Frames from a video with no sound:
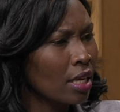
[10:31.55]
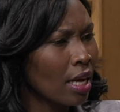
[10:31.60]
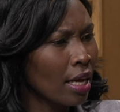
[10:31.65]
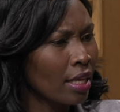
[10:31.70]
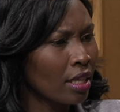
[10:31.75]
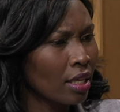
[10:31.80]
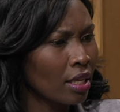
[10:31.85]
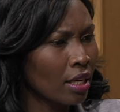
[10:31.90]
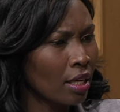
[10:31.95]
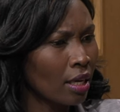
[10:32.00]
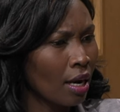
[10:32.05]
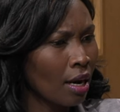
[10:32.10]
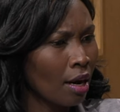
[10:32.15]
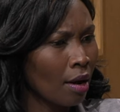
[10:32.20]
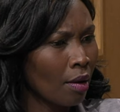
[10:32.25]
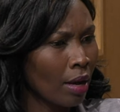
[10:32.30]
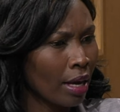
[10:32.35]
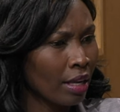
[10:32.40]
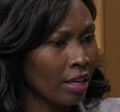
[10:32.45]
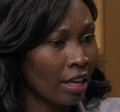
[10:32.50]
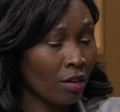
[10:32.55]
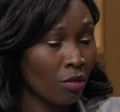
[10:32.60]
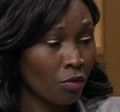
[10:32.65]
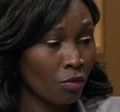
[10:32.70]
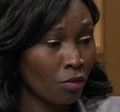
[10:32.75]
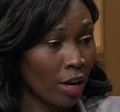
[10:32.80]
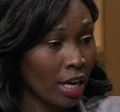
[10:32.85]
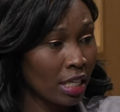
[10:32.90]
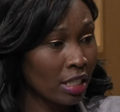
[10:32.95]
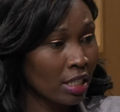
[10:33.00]
I think, uh, and then
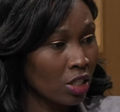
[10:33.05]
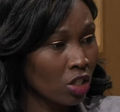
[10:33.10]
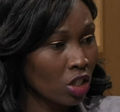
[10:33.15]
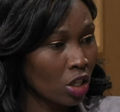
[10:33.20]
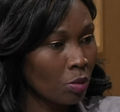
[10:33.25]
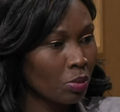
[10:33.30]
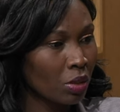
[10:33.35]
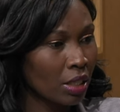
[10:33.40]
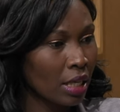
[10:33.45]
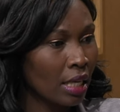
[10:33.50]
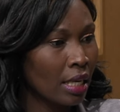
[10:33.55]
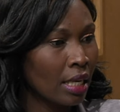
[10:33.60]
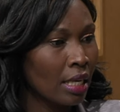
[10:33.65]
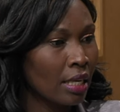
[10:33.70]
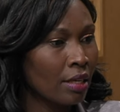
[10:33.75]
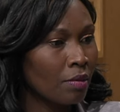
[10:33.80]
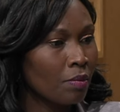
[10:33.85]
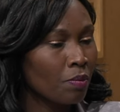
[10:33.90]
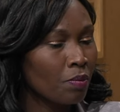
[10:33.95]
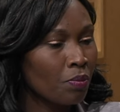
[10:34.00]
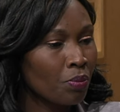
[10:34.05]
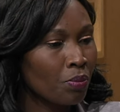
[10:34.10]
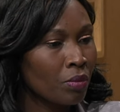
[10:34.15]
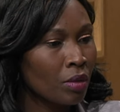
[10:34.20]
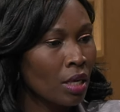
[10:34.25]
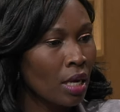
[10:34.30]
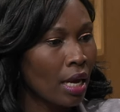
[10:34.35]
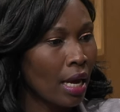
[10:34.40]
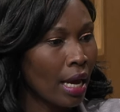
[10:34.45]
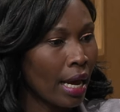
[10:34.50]
friends chipped in,
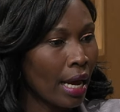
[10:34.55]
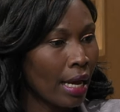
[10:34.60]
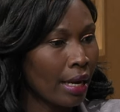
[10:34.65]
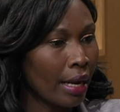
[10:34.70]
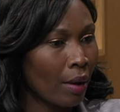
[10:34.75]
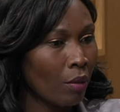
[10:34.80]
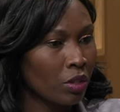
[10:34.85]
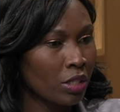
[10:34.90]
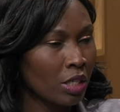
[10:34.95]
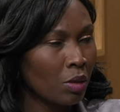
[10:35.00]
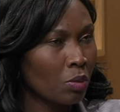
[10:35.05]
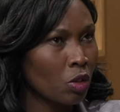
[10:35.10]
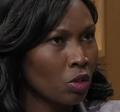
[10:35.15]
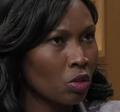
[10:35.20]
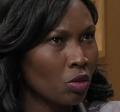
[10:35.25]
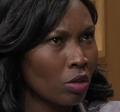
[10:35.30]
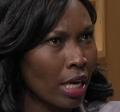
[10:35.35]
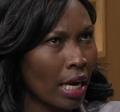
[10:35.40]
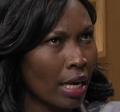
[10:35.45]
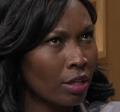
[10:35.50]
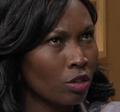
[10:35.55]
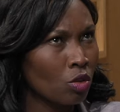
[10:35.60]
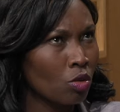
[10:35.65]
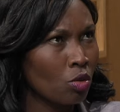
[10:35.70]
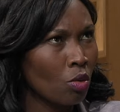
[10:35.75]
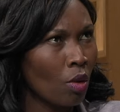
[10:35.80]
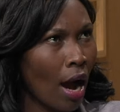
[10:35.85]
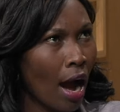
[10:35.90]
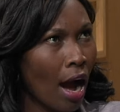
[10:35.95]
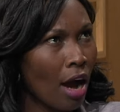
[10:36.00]
and I was able to get
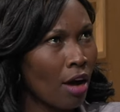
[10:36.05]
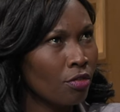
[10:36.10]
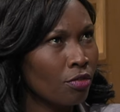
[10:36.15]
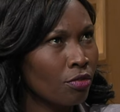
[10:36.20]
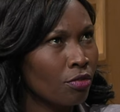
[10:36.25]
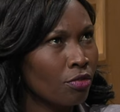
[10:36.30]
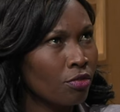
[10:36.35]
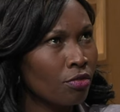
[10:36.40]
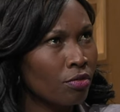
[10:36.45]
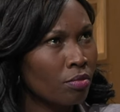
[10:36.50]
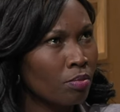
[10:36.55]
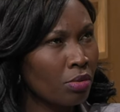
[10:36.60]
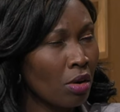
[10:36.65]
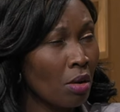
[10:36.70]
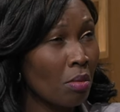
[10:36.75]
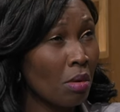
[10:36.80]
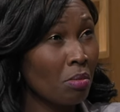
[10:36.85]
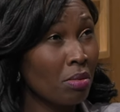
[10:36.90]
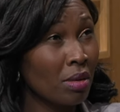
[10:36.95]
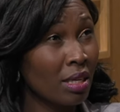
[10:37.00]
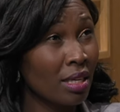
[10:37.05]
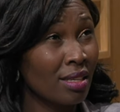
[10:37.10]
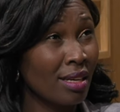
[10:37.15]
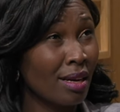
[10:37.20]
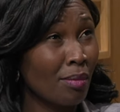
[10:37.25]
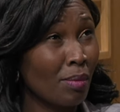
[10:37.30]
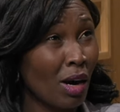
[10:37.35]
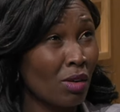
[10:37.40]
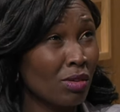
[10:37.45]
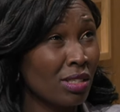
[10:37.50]
to half, probably
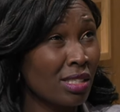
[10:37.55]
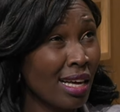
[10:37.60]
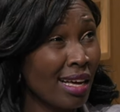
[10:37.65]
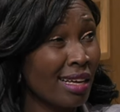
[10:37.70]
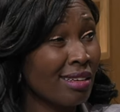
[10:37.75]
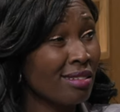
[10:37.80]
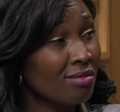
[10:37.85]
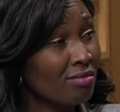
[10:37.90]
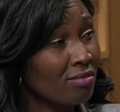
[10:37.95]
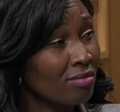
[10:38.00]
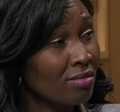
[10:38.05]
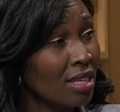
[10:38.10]
about 10.